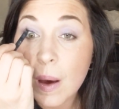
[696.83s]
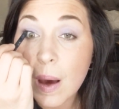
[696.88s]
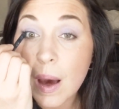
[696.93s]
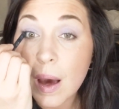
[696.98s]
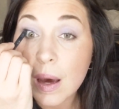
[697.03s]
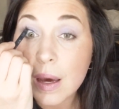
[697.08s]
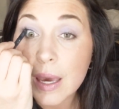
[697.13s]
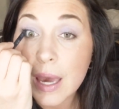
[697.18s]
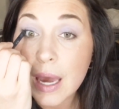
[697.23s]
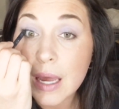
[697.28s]

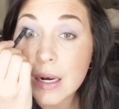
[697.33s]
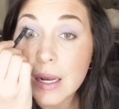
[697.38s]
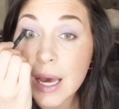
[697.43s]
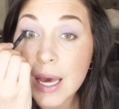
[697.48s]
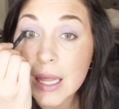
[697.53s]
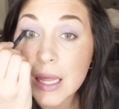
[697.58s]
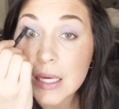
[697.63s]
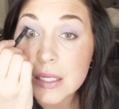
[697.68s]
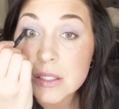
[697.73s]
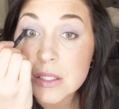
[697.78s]
again, I
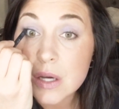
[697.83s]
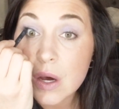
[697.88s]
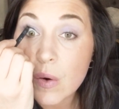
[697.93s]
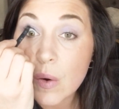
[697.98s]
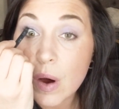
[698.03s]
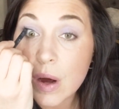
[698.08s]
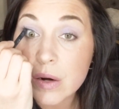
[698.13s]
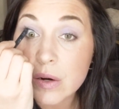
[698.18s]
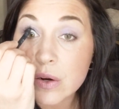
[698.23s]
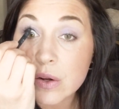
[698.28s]
like to go
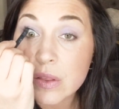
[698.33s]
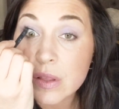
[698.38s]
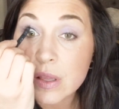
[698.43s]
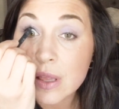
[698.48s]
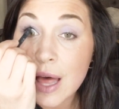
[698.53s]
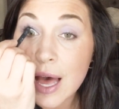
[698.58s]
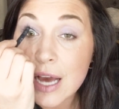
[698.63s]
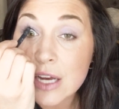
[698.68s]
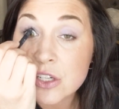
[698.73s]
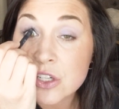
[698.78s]
under the
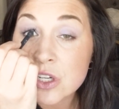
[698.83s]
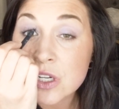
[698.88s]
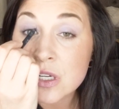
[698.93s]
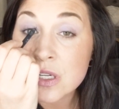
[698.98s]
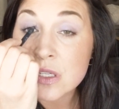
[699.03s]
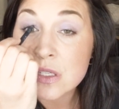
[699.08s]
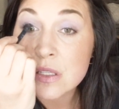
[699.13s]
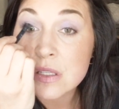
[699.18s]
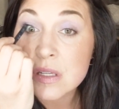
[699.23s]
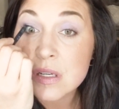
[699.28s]

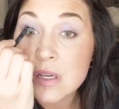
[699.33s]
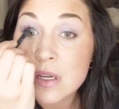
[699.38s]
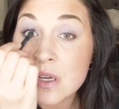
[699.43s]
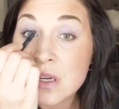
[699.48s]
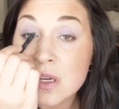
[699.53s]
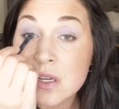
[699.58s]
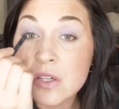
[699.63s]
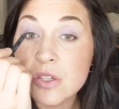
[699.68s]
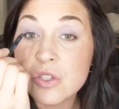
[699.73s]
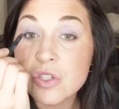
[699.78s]
lashes
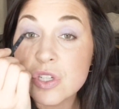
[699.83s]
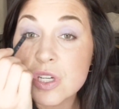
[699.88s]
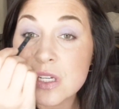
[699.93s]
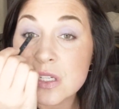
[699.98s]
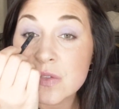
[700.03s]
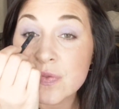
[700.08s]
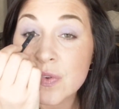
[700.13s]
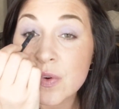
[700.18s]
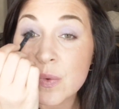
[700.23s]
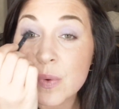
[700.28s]

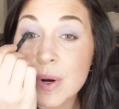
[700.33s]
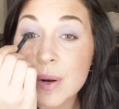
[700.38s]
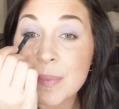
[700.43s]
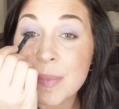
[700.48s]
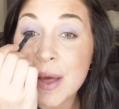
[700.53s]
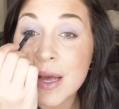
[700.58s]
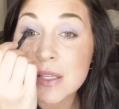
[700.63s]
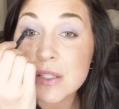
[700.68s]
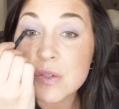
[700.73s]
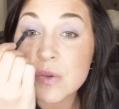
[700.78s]
just for when I'm
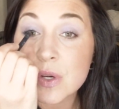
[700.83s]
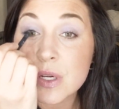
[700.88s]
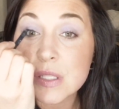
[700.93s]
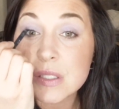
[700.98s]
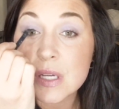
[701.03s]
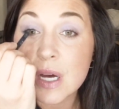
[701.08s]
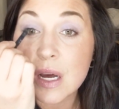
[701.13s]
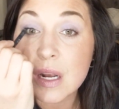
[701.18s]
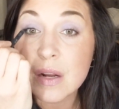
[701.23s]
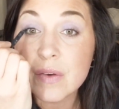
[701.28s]
not doing a
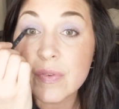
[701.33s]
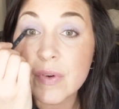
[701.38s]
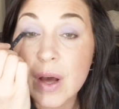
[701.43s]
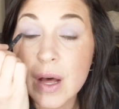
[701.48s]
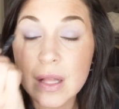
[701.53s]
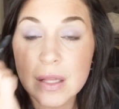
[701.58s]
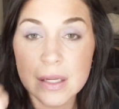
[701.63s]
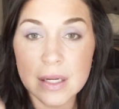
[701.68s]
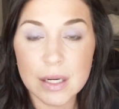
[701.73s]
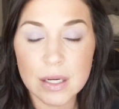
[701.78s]
ton of
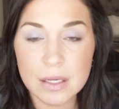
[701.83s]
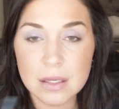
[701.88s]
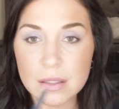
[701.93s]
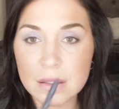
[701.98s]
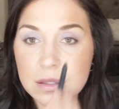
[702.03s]
color.